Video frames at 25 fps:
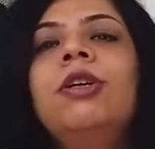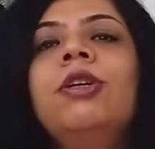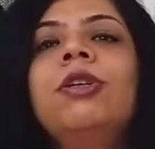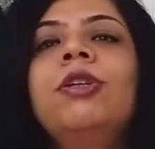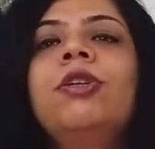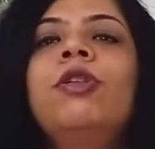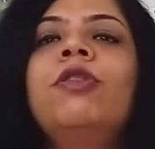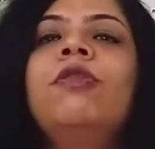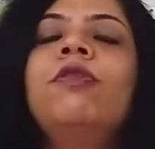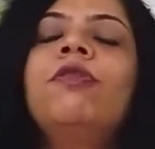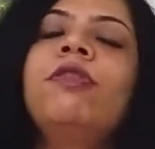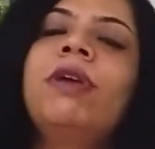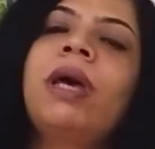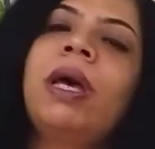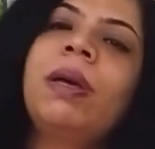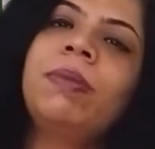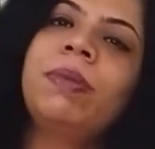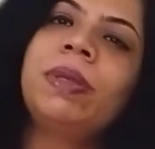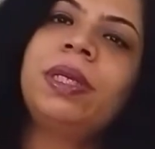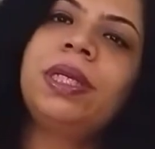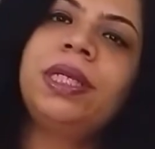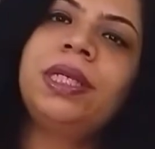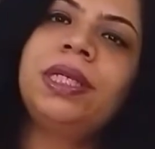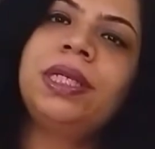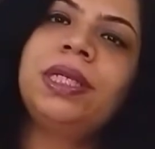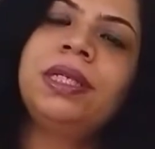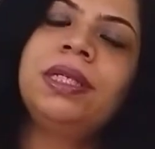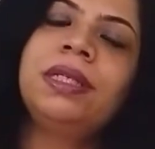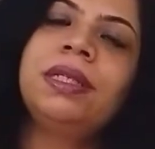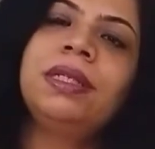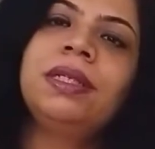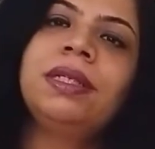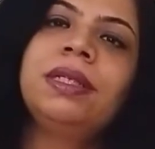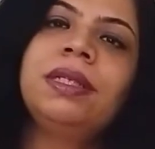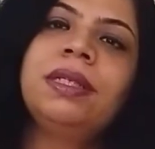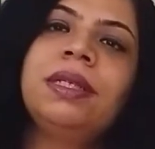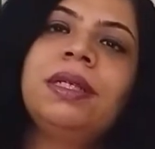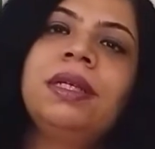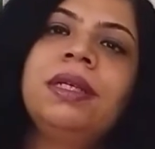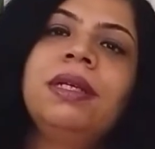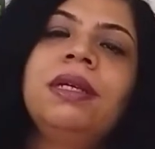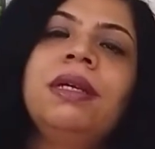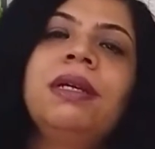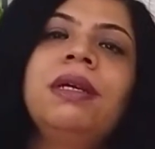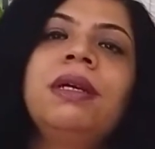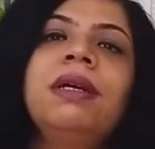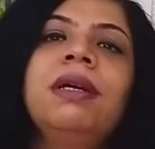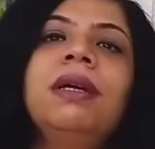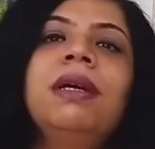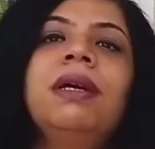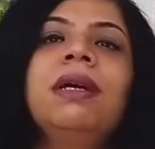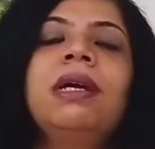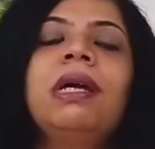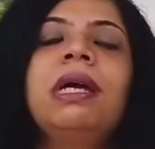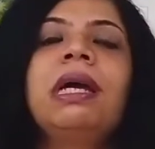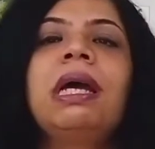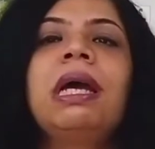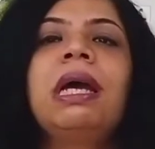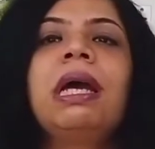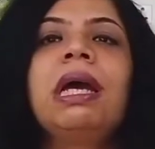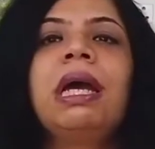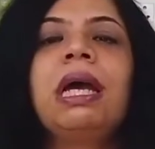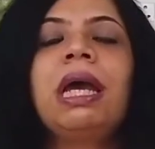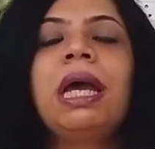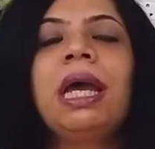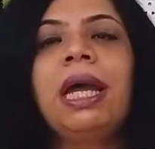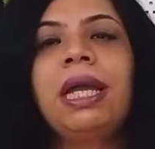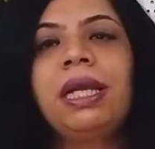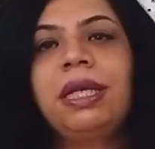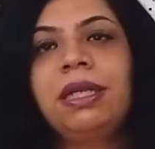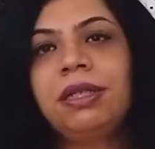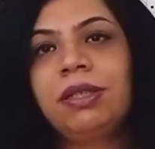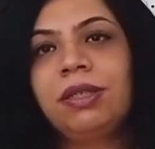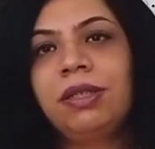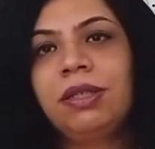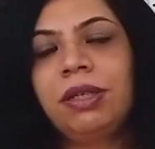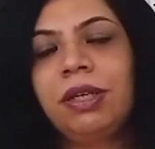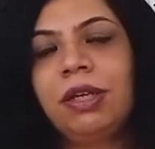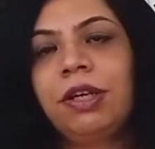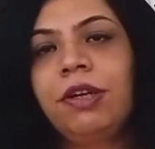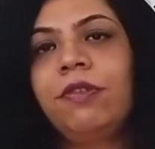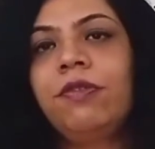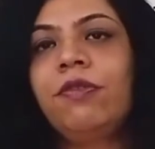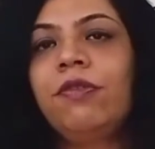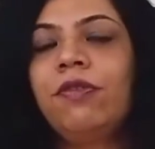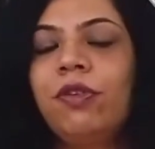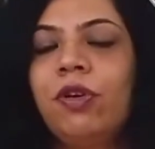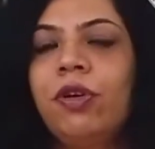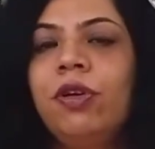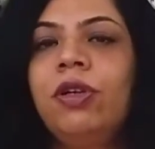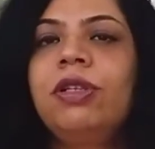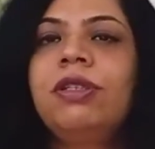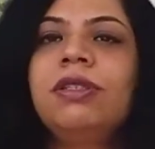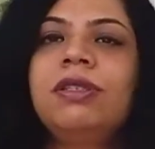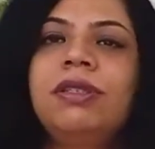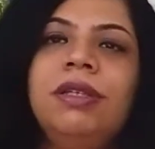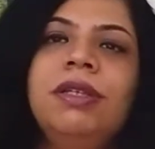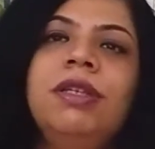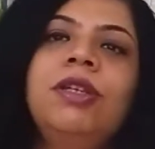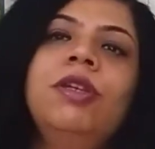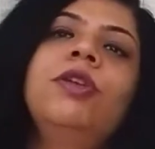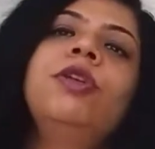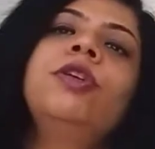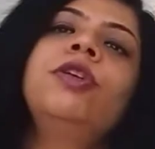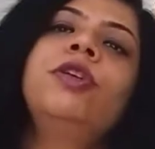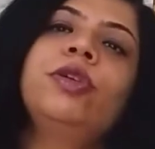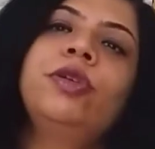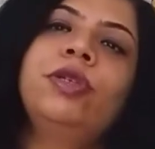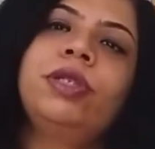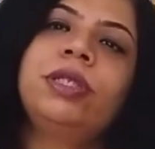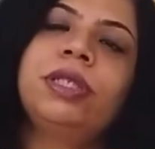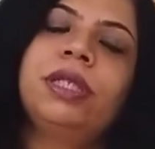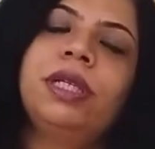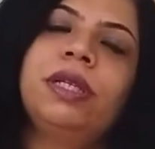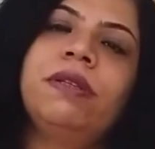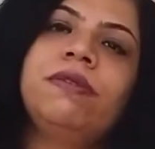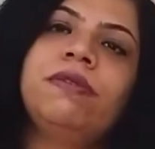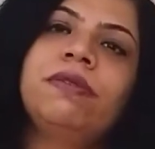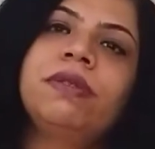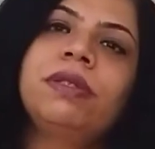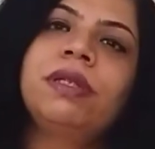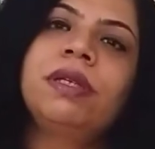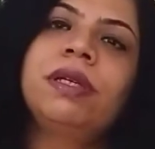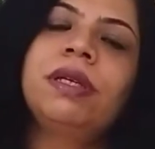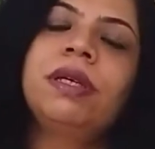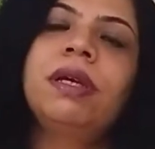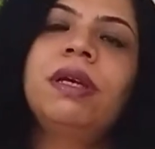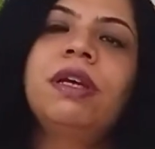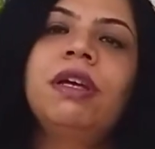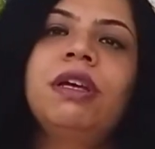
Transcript: your family, and of course, yourselves.